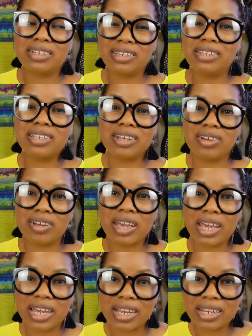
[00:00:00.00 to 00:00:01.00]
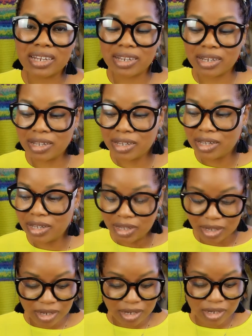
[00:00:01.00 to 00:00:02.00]
She said, okay.
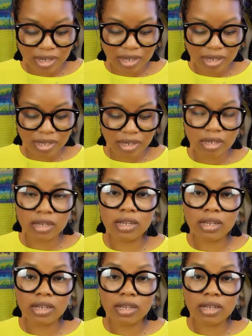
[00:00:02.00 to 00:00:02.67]
Look.